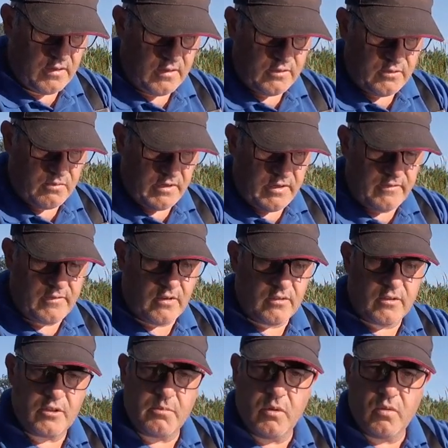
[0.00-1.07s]
is where you've got
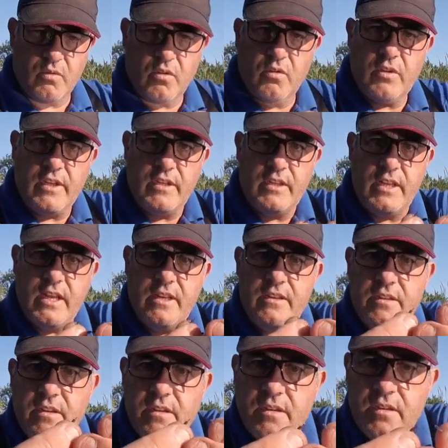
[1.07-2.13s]
the small hook at the end,